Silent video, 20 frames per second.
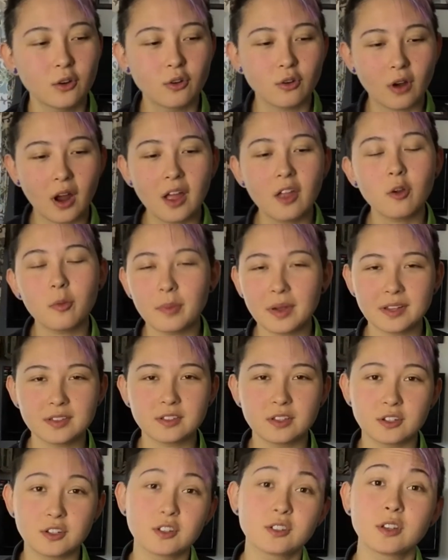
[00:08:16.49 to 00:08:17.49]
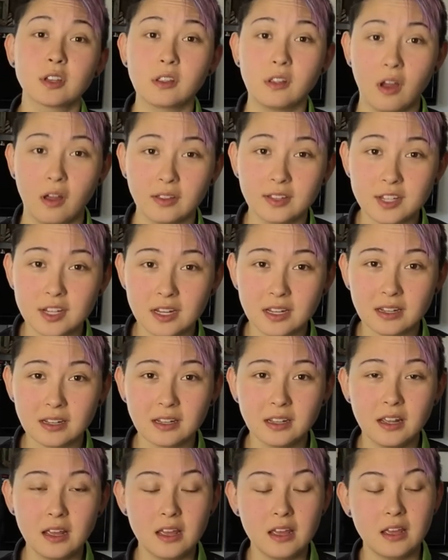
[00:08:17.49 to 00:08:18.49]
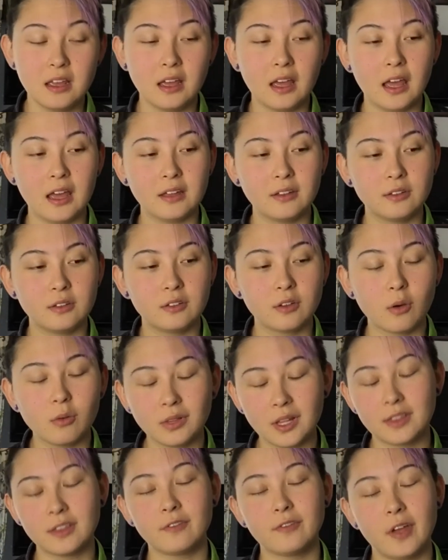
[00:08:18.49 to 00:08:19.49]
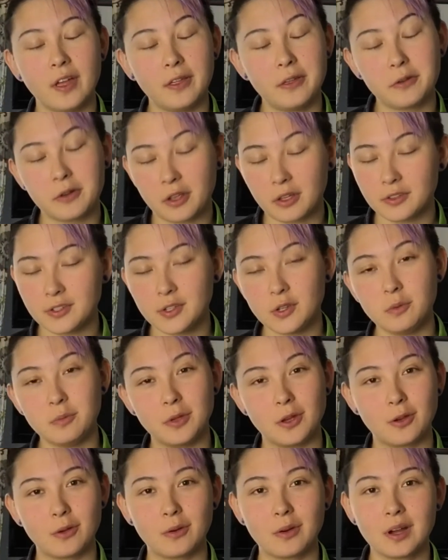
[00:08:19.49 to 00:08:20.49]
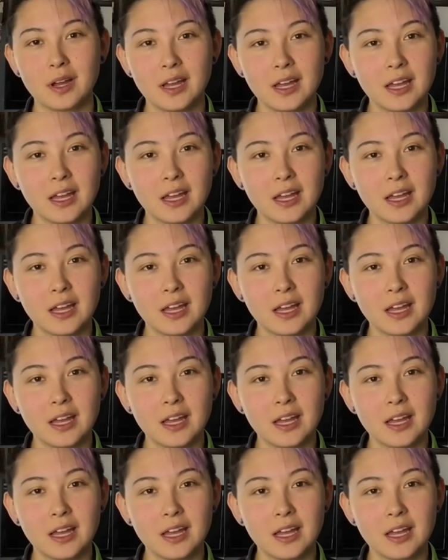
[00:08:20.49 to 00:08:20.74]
try your best to just acknowledge it and don't let the failure consume you.